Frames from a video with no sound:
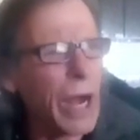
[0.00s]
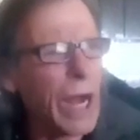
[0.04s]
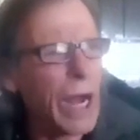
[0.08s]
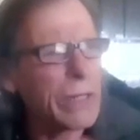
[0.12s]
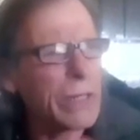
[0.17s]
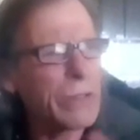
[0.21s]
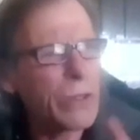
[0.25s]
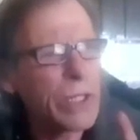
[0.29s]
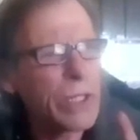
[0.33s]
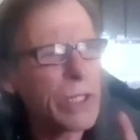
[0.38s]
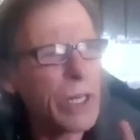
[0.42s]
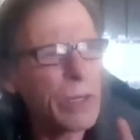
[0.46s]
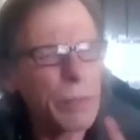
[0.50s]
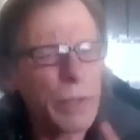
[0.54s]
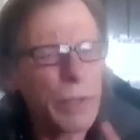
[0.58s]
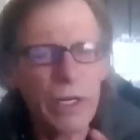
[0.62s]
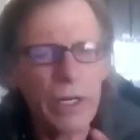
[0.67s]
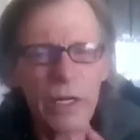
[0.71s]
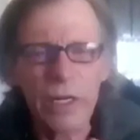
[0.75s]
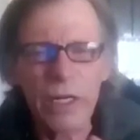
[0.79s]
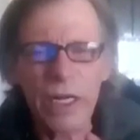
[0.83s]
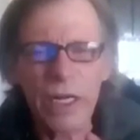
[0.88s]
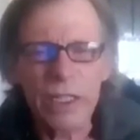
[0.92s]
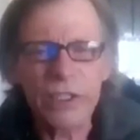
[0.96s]
I looked at them
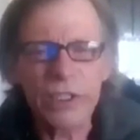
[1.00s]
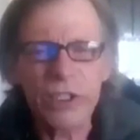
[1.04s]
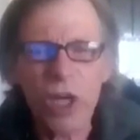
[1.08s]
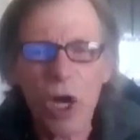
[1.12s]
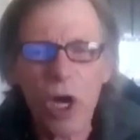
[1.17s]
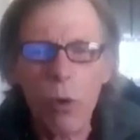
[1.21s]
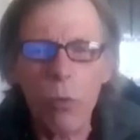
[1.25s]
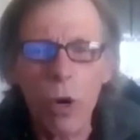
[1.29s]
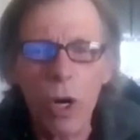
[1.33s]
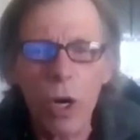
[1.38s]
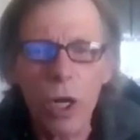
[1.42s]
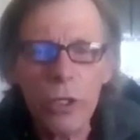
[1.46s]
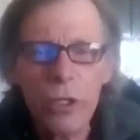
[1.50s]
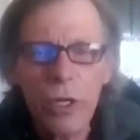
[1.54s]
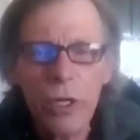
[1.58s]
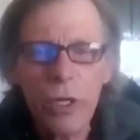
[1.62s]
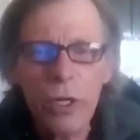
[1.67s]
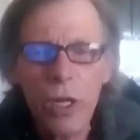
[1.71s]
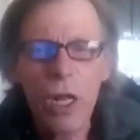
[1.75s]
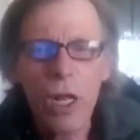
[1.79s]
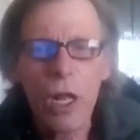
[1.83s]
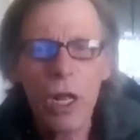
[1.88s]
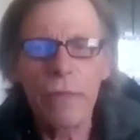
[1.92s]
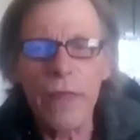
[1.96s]
and I saw one
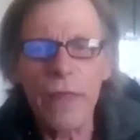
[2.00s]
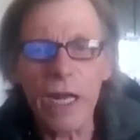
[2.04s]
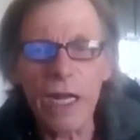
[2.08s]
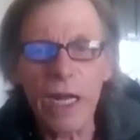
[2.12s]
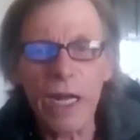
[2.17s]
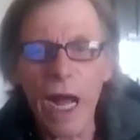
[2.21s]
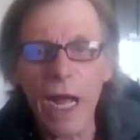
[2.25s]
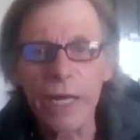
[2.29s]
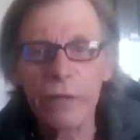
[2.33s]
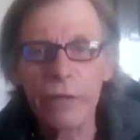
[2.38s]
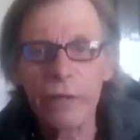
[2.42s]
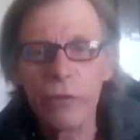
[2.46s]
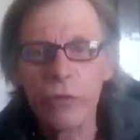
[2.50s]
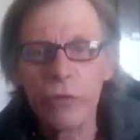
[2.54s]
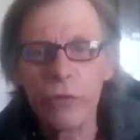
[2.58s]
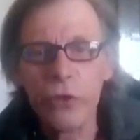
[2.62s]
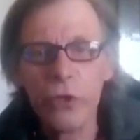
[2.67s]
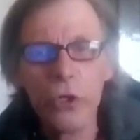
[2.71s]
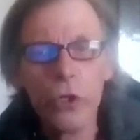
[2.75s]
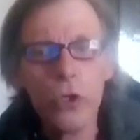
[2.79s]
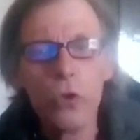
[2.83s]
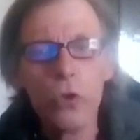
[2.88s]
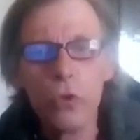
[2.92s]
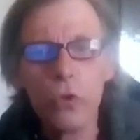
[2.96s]
that I
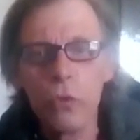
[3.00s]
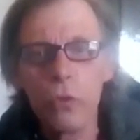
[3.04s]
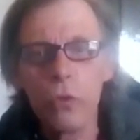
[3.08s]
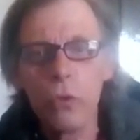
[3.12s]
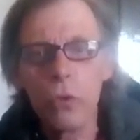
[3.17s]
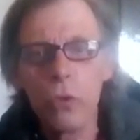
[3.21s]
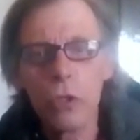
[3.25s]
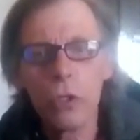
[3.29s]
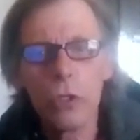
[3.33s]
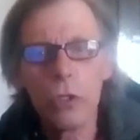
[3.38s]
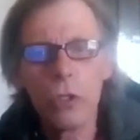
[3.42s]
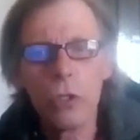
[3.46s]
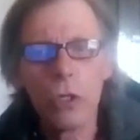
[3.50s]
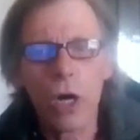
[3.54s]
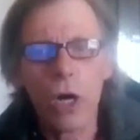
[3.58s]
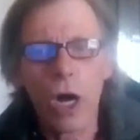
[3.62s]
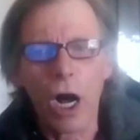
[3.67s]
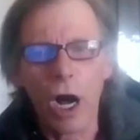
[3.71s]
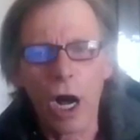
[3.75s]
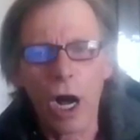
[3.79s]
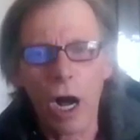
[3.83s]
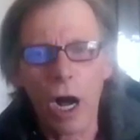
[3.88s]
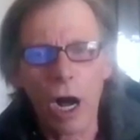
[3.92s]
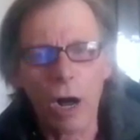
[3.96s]
knew
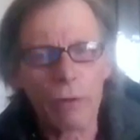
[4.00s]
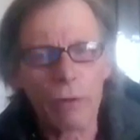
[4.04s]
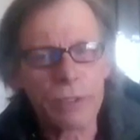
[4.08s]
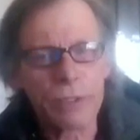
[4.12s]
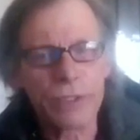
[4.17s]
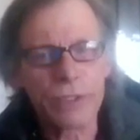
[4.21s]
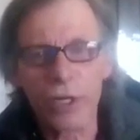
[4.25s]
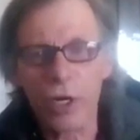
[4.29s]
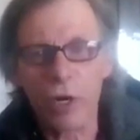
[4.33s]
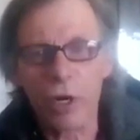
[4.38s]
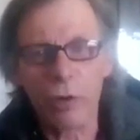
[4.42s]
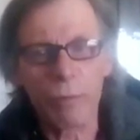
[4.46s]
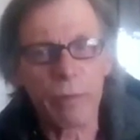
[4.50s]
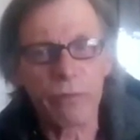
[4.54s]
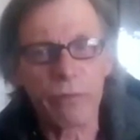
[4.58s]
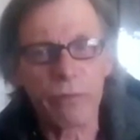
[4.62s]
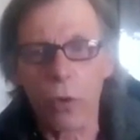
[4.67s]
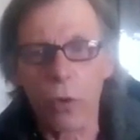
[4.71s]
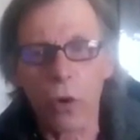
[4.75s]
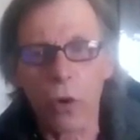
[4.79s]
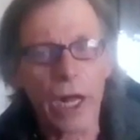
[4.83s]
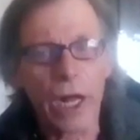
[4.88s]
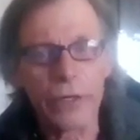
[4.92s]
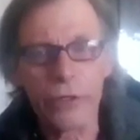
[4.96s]
I was there
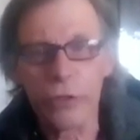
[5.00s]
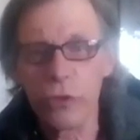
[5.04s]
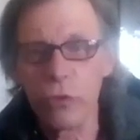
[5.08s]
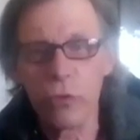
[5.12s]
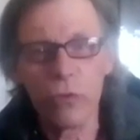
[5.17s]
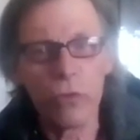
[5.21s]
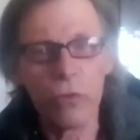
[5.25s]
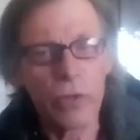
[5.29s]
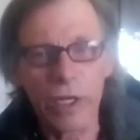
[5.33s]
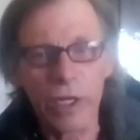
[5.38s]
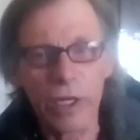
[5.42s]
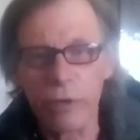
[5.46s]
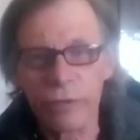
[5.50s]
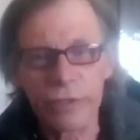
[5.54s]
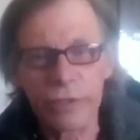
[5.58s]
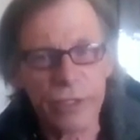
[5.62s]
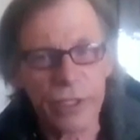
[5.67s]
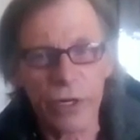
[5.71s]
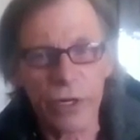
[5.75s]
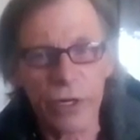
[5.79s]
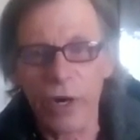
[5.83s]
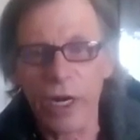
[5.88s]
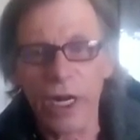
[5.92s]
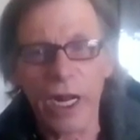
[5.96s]
before. I knew he was
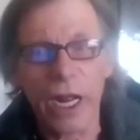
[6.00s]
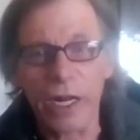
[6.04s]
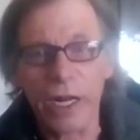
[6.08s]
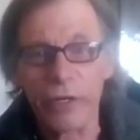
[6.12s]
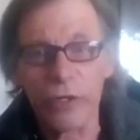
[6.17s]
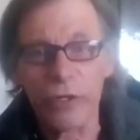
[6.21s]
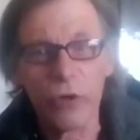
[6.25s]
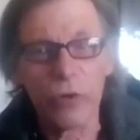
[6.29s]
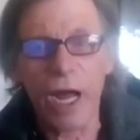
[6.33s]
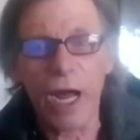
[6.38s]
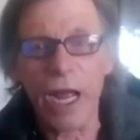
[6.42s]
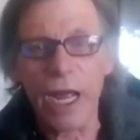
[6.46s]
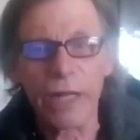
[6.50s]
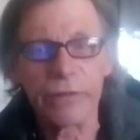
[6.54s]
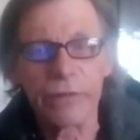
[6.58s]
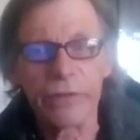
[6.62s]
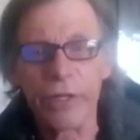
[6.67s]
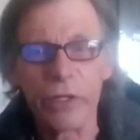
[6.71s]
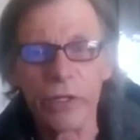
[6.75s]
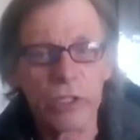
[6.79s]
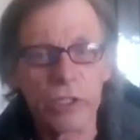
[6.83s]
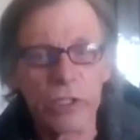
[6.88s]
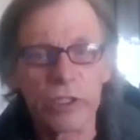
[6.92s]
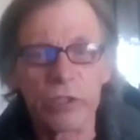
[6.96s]
there, and I knew I had
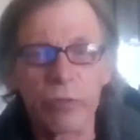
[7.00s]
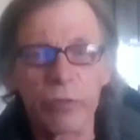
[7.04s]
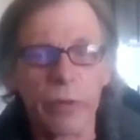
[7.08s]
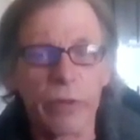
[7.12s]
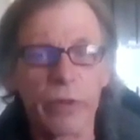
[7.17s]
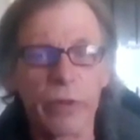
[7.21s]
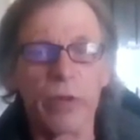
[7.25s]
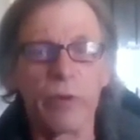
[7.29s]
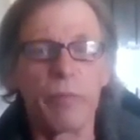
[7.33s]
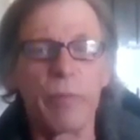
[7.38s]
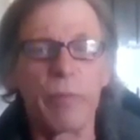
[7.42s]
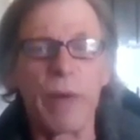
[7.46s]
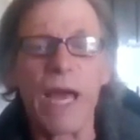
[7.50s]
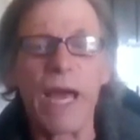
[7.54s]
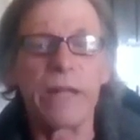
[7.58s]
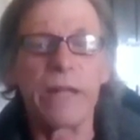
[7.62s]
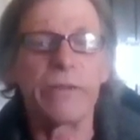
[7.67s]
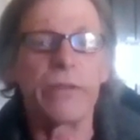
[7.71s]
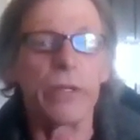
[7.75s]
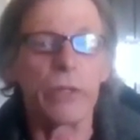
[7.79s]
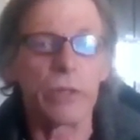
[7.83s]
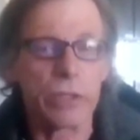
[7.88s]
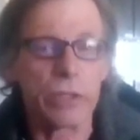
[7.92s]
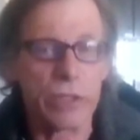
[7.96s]
dealings with him,
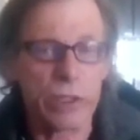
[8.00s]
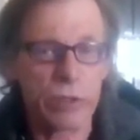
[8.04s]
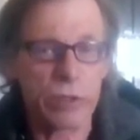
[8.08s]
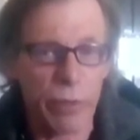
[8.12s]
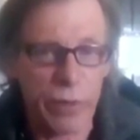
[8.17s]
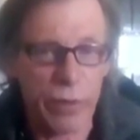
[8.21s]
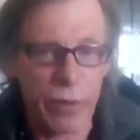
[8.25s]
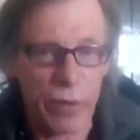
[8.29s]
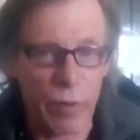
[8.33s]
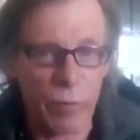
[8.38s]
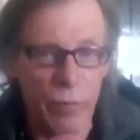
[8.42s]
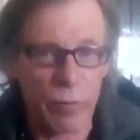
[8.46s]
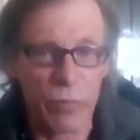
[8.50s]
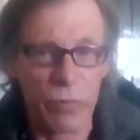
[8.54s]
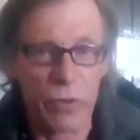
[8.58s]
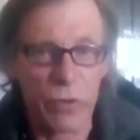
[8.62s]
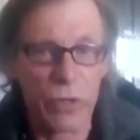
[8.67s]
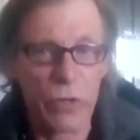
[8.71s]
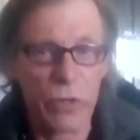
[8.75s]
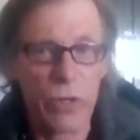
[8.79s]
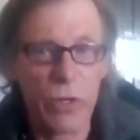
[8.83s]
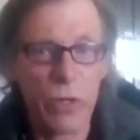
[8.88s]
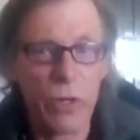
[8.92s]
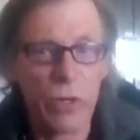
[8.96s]
bad dealings with him.
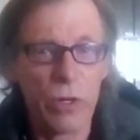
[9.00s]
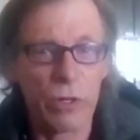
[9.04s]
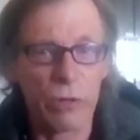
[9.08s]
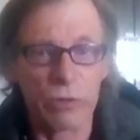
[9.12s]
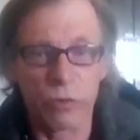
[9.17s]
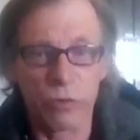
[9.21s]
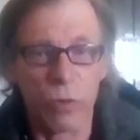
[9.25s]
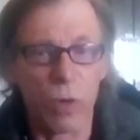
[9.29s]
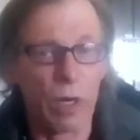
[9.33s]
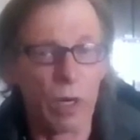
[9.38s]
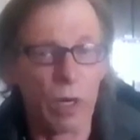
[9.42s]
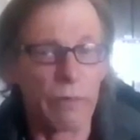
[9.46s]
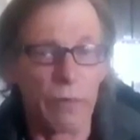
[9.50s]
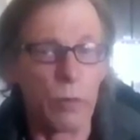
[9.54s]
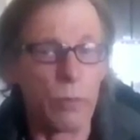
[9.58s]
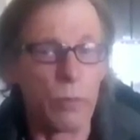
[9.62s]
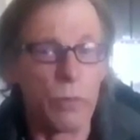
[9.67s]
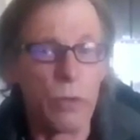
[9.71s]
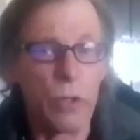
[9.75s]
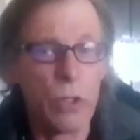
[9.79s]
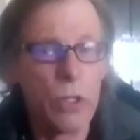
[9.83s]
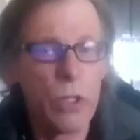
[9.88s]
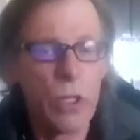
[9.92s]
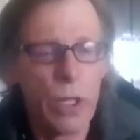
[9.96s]
It was one of
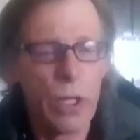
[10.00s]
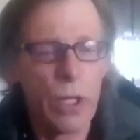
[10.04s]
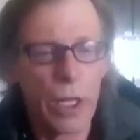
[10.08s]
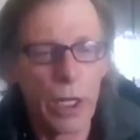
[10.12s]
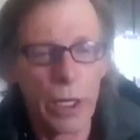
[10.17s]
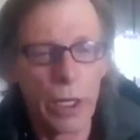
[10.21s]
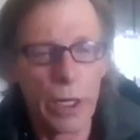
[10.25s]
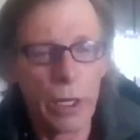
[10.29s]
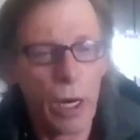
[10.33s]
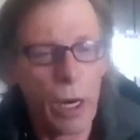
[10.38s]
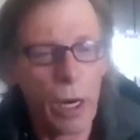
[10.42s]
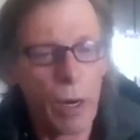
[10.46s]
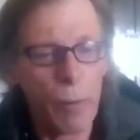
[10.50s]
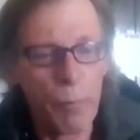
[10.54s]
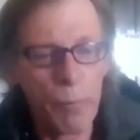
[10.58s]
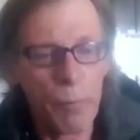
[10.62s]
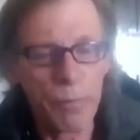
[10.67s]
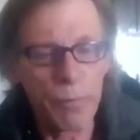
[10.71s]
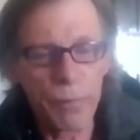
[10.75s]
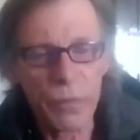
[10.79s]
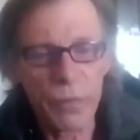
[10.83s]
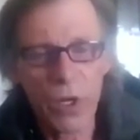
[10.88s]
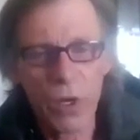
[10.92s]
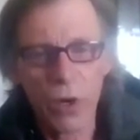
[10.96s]
them, and
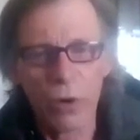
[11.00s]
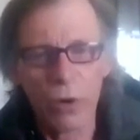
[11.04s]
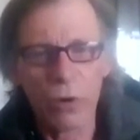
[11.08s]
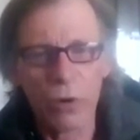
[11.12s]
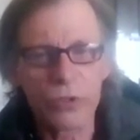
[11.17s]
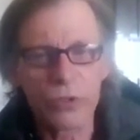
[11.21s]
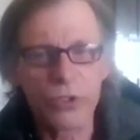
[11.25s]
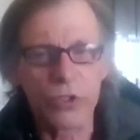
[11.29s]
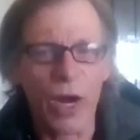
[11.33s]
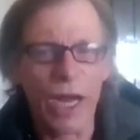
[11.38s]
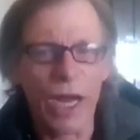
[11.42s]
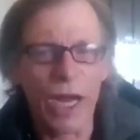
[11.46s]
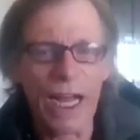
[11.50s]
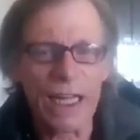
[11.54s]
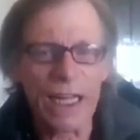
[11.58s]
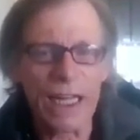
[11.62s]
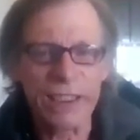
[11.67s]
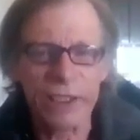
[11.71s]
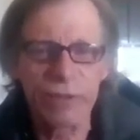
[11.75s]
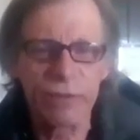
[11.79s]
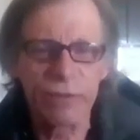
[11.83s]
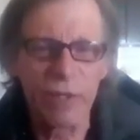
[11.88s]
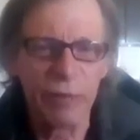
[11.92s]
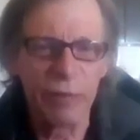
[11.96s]
but so I
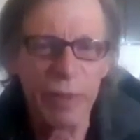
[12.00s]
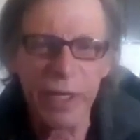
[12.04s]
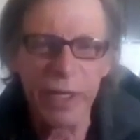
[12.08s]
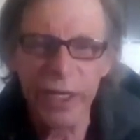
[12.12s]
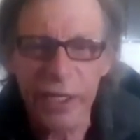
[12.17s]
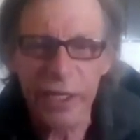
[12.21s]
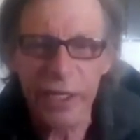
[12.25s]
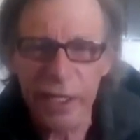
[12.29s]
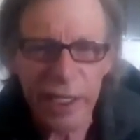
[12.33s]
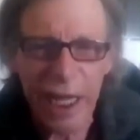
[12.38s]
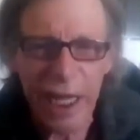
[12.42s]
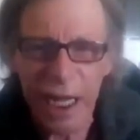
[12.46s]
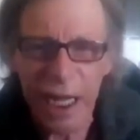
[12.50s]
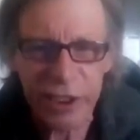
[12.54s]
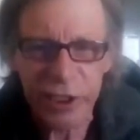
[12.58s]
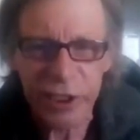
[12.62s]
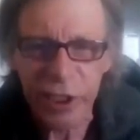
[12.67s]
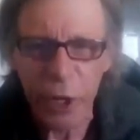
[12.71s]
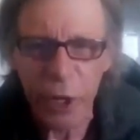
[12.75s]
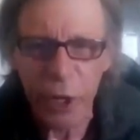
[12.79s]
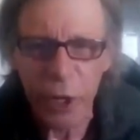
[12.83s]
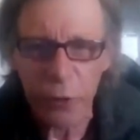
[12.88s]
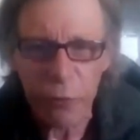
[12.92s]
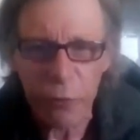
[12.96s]
got immediately got
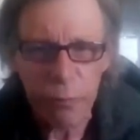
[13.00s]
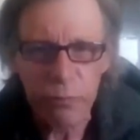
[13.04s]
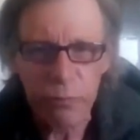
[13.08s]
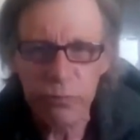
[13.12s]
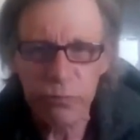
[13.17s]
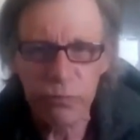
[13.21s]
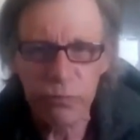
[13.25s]
scared.